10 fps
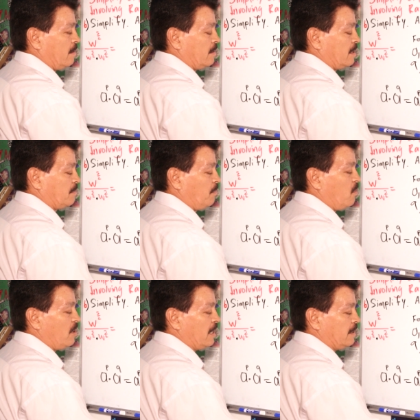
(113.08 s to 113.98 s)
the
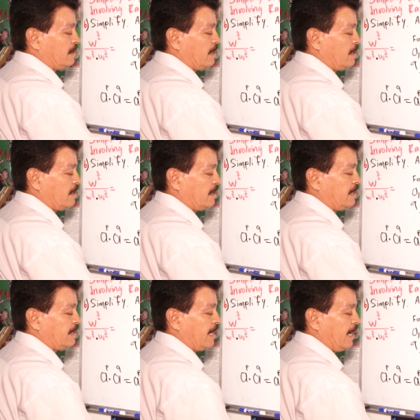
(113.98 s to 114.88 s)
exponent, in
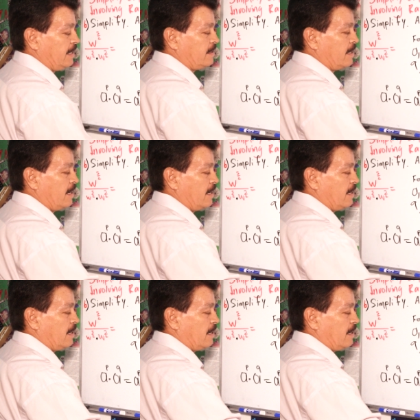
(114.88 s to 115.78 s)
this case,
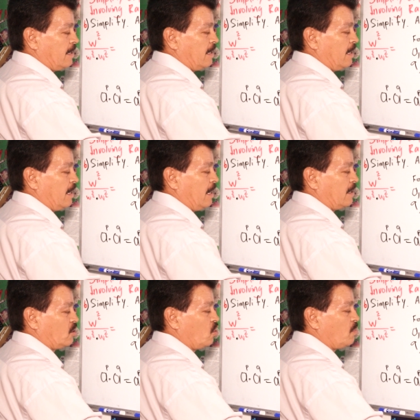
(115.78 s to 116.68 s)
uh,
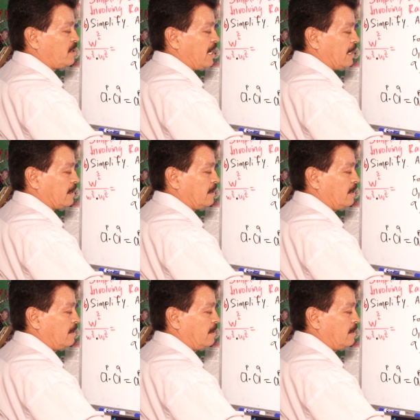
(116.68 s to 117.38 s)
subtract